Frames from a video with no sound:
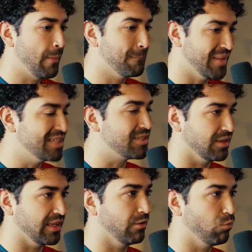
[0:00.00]

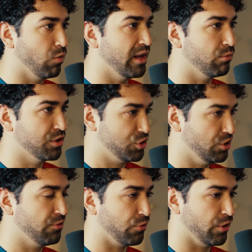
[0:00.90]
Mentally, what it would
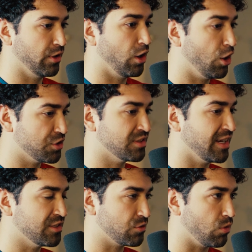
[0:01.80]
do for an
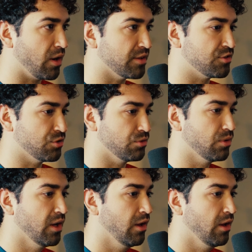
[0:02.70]
Argentine squad to